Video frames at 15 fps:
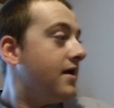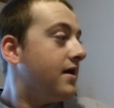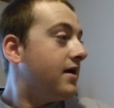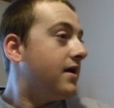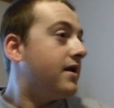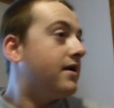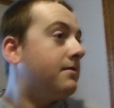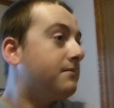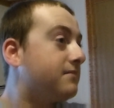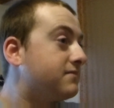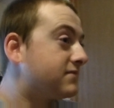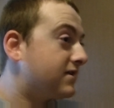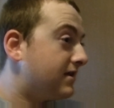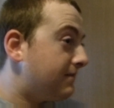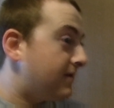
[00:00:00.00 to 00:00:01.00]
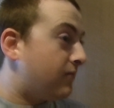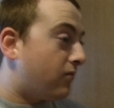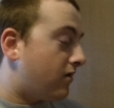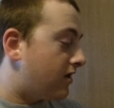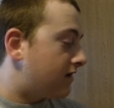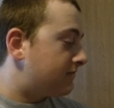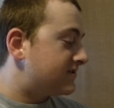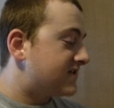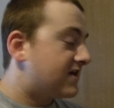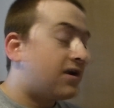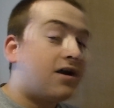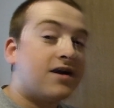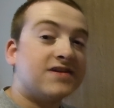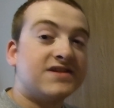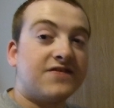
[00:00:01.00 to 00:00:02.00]
And I'm gonna be 100%
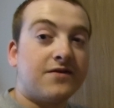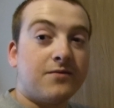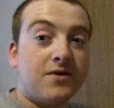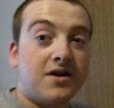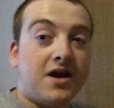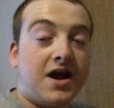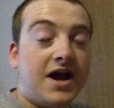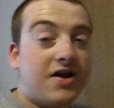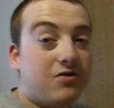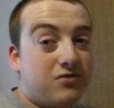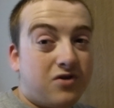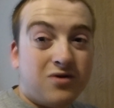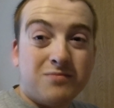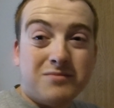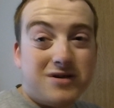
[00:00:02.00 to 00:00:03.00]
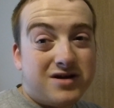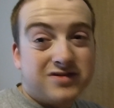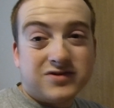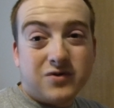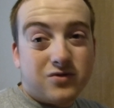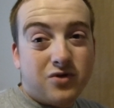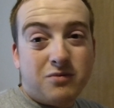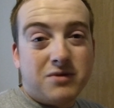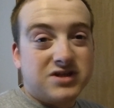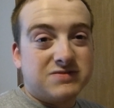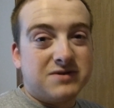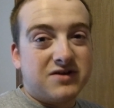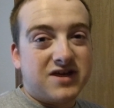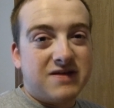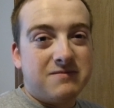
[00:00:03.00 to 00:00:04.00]
honest, everyone, I don't know much
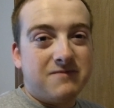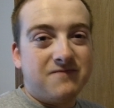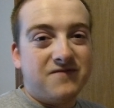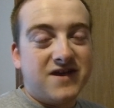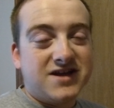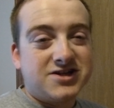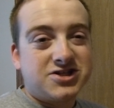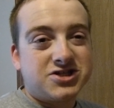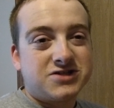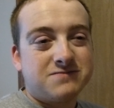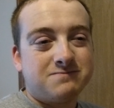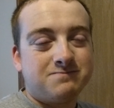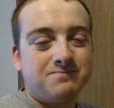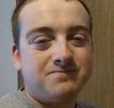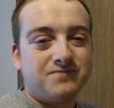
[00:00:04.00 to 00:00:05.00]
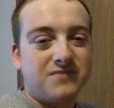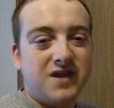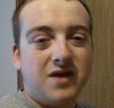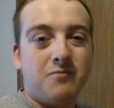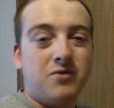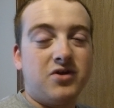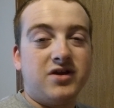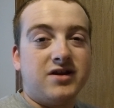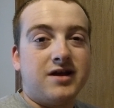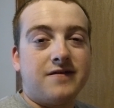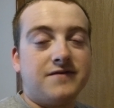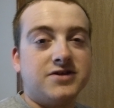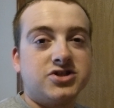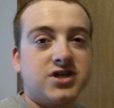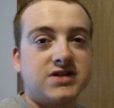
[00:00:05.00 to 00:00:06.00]
about keeping fish. I'm really not a
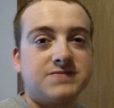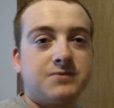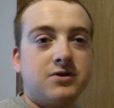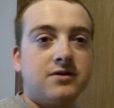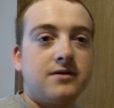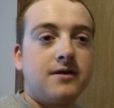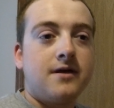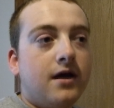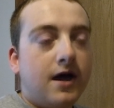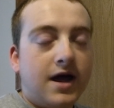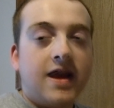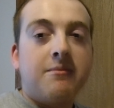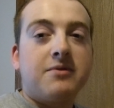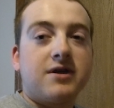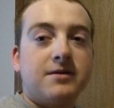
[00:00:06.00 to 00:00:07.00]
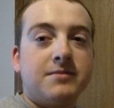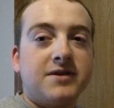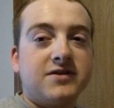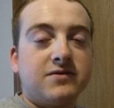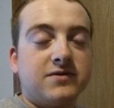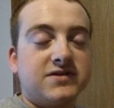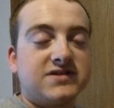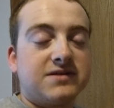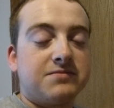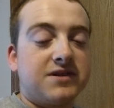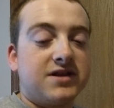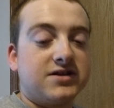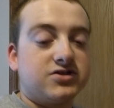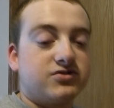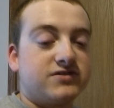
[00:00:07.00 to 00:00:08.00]
fish expert. I am gonna be doing something
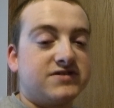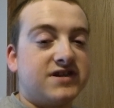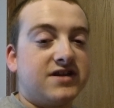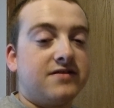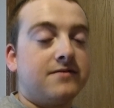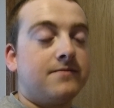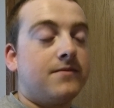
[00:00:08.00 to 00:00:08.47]
interesting.